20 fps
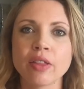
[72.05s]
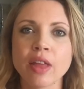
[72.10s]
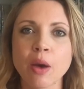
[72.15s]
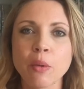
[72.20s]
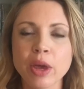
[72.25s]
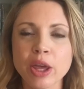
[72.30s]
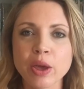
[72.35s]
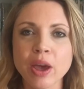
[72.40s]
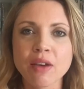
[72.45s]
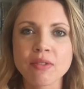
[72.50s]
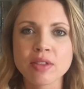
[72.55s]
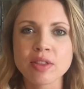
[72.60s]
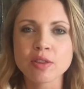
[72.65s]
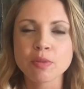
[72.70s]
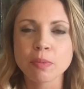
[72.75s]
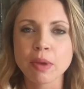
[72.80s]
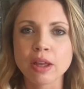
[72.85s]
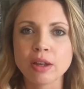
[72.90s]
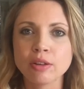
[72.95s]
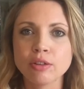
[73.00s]
That way you haven't
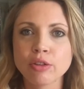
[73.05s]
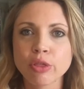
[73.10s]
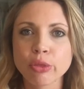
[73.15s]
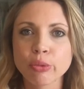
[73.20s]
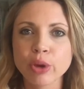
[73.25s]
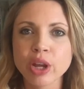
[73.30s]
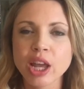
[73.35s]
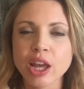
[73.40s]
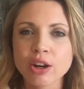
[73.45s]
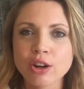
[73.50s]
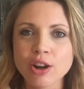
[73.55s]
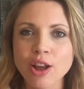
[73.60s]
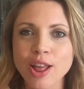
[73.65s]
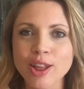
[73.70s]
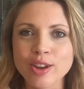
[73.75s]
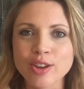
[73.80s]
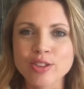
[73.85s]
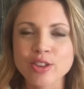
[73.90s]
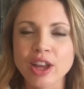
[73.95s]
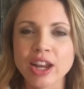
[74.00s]
spent
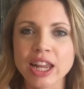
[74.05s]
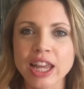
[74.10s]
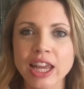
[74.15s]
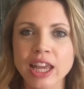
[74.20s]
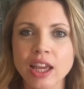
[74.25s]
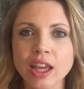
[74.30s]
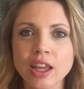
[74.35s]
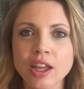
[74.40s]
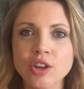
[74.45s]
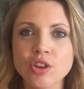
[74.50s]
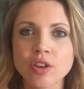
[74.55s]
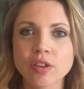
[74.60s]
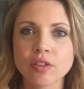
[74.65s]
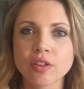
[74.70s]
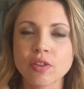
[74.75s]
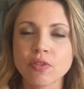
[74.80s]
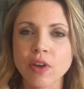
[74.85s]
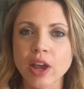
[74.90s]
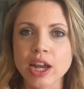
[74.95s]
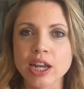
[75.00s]
$300 on ink
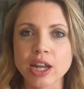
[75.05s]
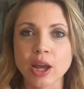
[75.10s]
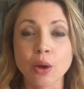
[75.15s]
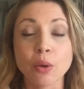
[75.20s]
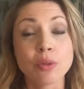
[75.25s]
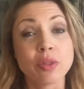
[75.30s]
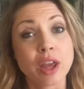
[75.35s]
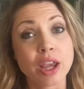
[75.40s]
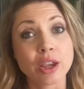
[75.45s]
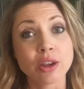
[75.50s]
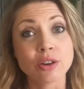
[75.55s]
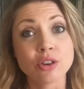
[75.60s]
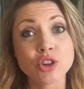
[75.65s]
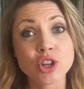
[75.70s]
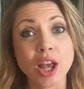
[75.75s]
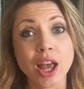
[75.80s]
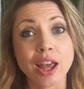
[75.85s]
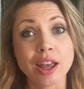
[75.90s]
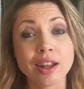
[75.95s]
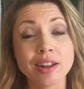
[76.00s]
just to find out that your
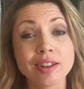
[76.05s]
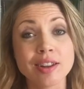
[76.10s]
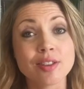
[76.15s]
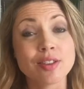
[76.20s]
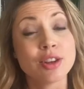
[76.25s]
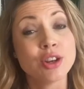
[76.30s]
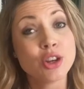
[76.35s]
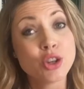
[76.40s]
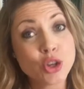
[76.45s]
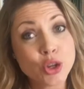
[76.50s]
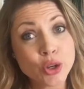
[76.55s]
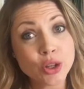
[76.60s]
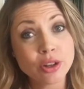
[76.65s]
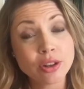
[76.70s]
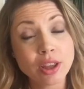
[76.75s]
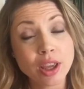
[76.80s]
child doesn't enjoy